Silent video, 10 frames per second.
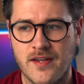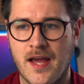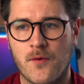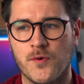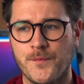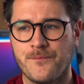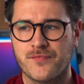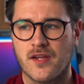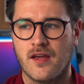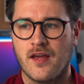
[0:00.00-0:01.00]
now? Well,
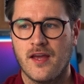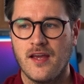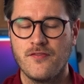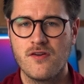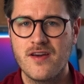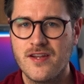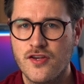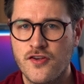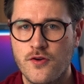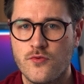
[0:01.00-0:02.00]
if you're not in a
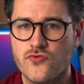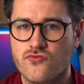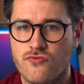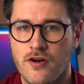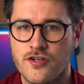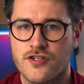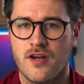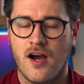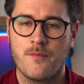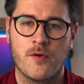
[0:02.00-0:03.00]
huge rush,
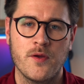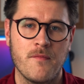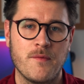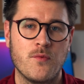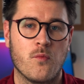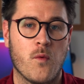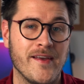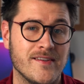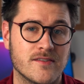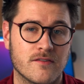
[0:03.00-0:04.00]
I'd probably maybe
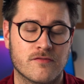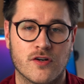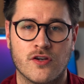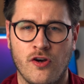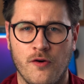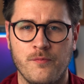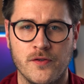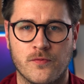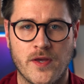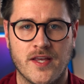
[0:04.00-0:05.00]
wait for a couple
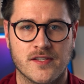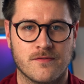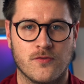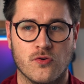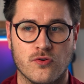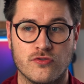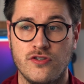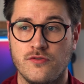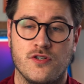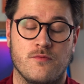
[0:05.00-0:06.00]
of weeks for
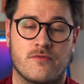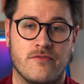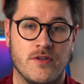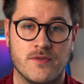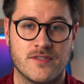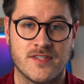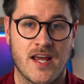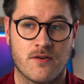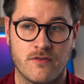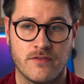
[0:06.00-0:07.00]
YouTube reviewers,
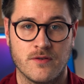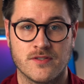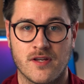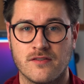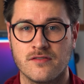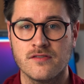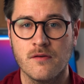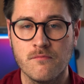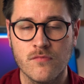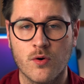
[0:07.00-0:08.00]
tech reviewers, and
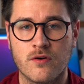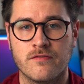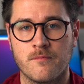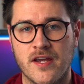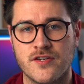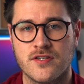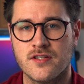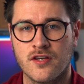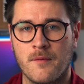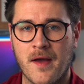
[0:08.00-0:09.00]
some more information
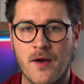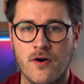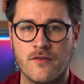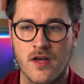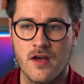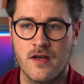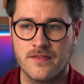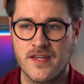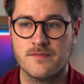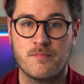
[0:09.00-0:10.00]
to come out of
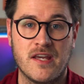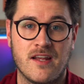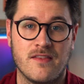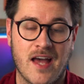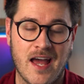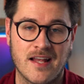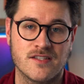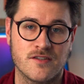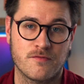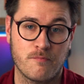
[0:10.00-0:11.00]
these being in the
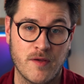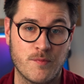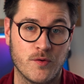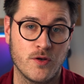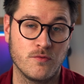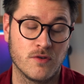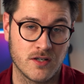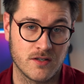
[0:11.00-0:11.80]
hands of people who